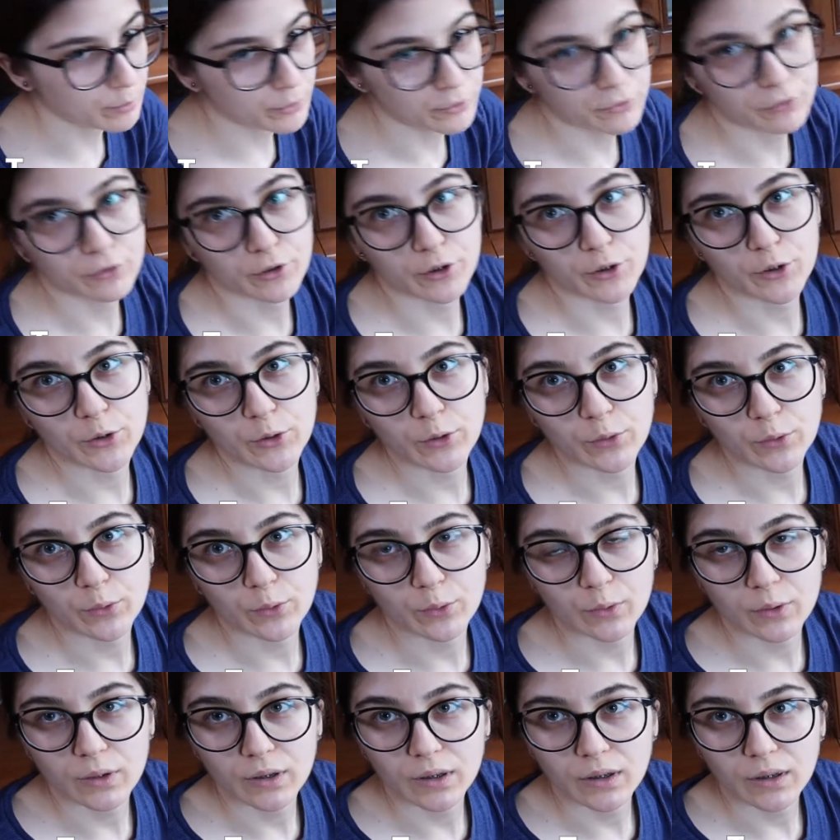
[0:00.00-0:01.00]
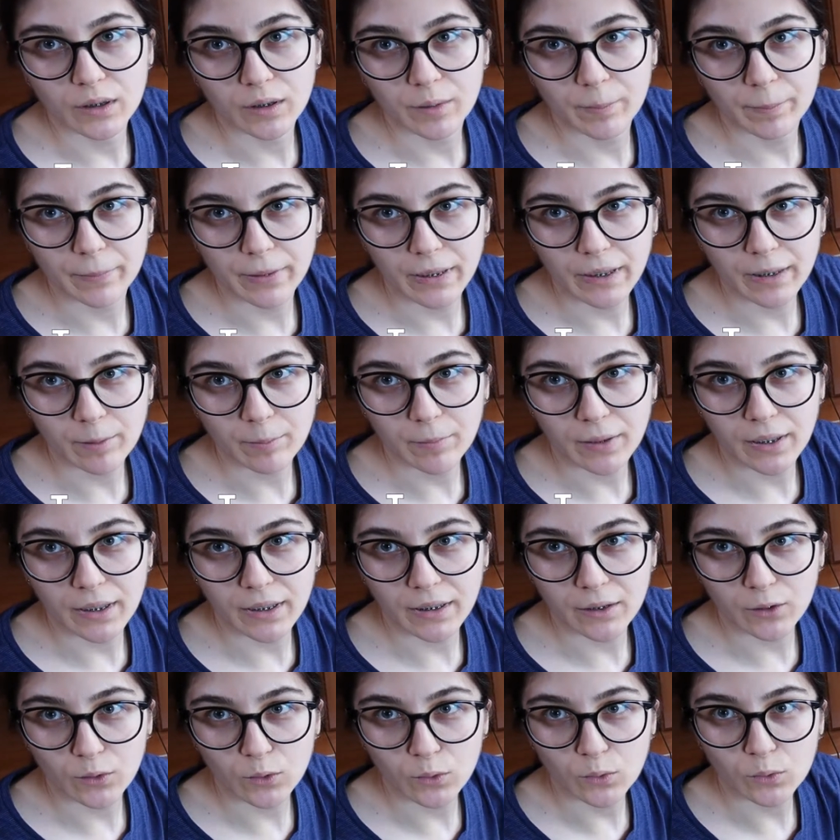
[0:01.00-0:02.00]
prefer to make
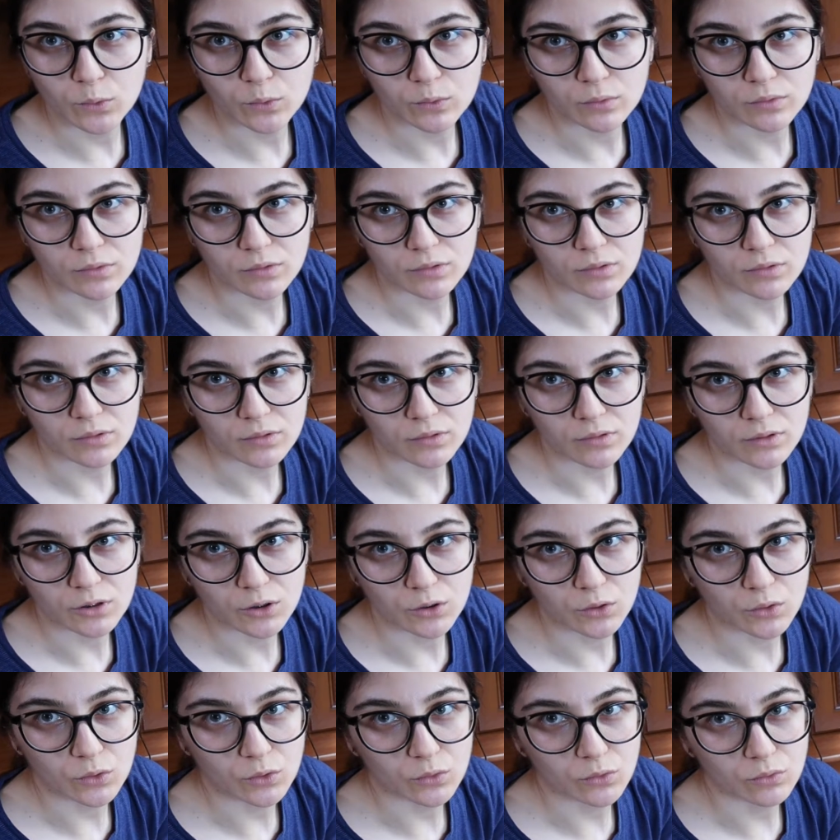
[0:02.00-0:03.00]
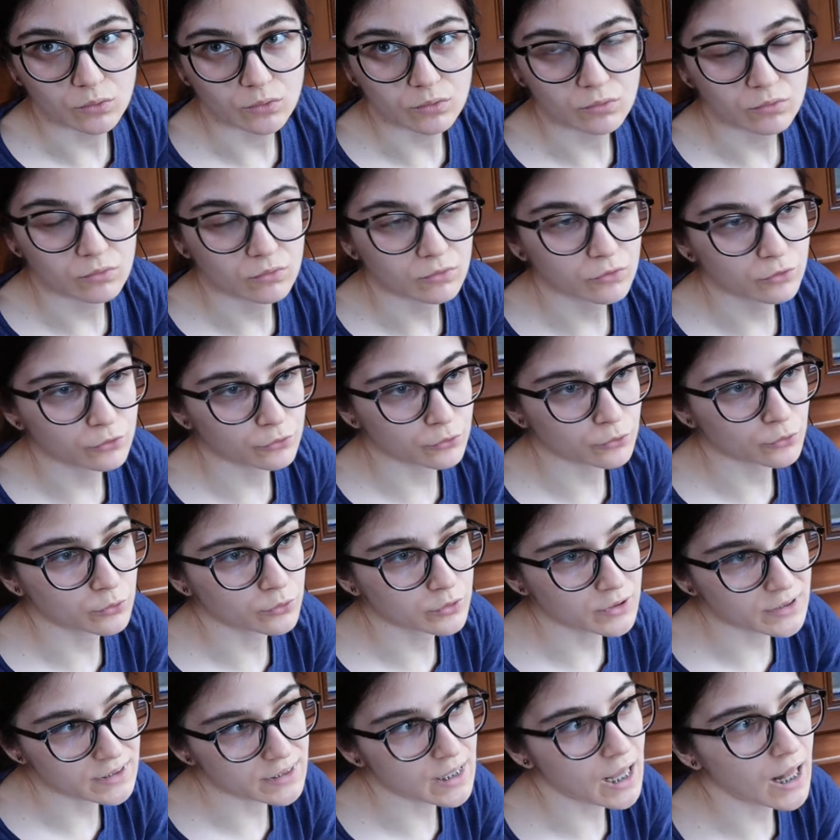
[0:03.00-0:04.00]
my own
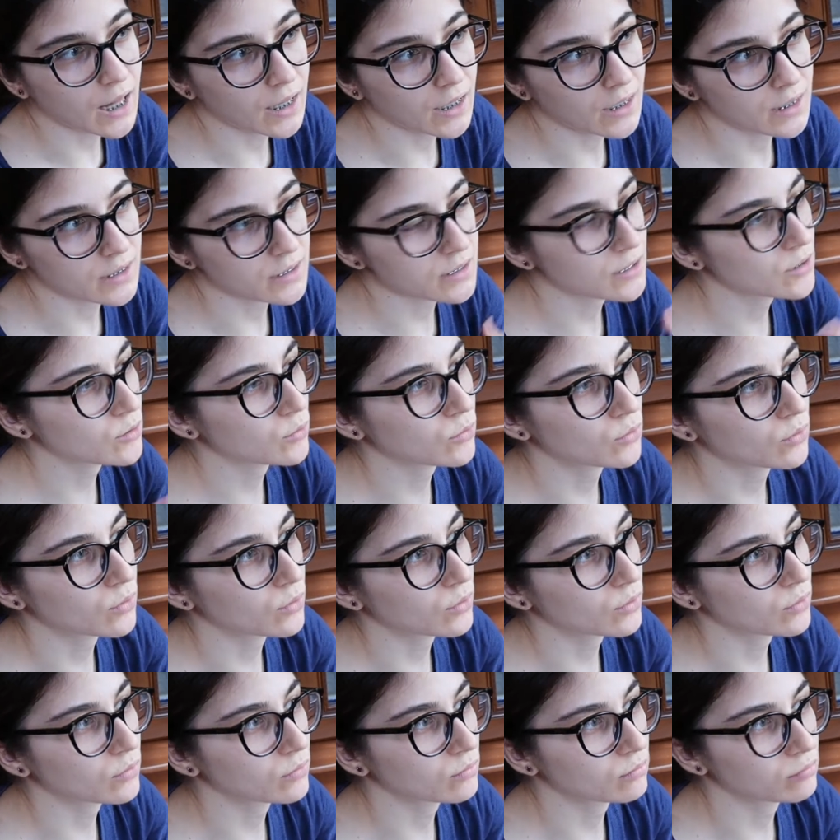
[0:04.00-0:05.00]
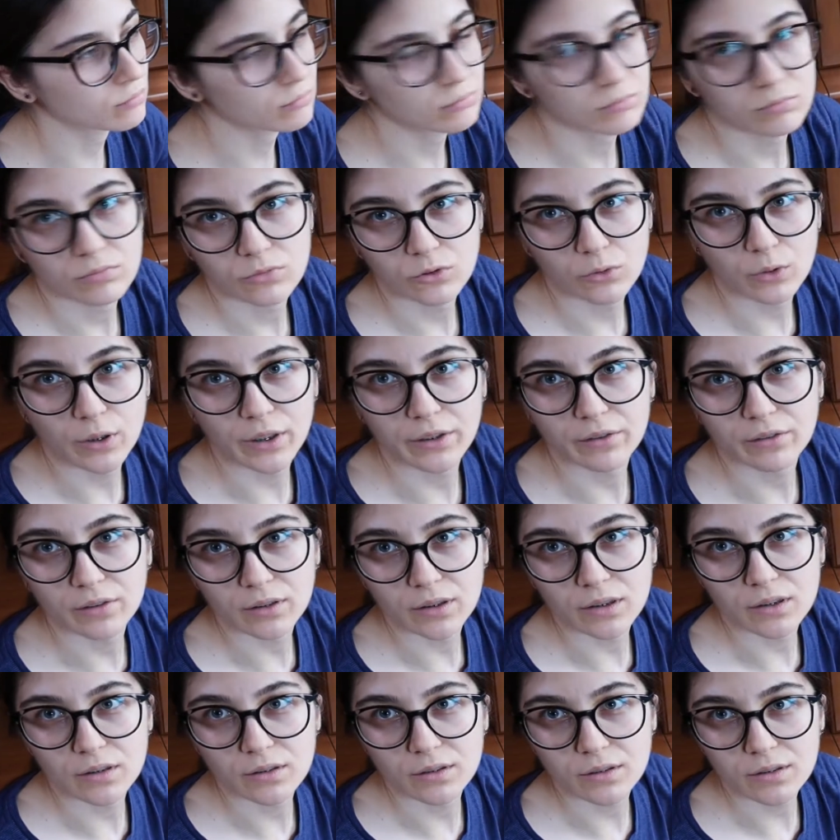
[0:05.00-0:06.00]
fruit salads or whatever
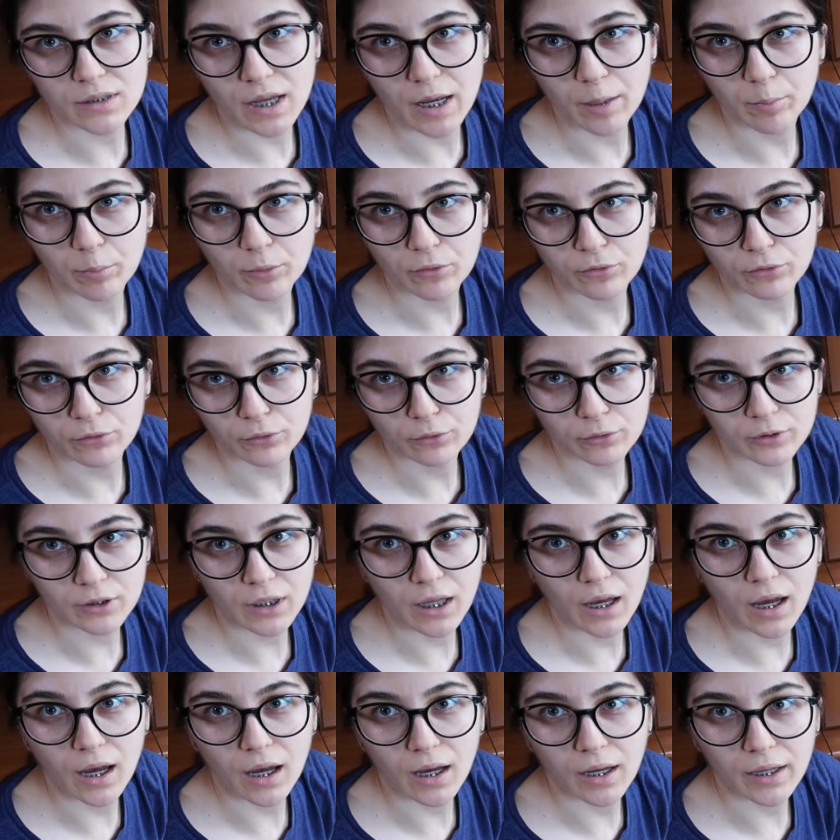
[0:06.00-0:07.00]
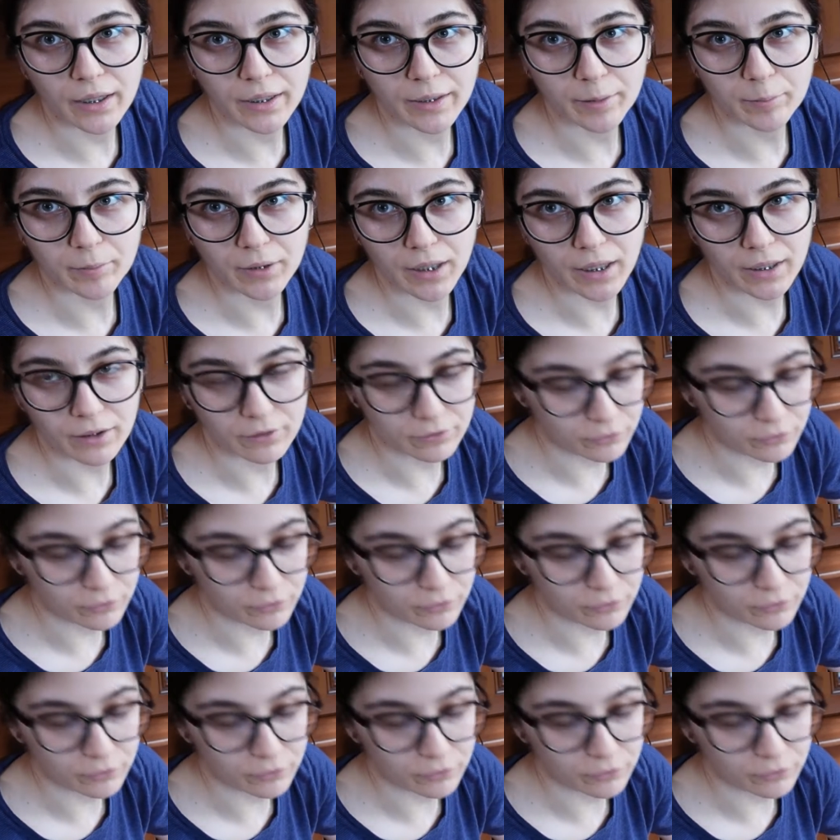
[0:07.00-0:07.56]
type of food I am kind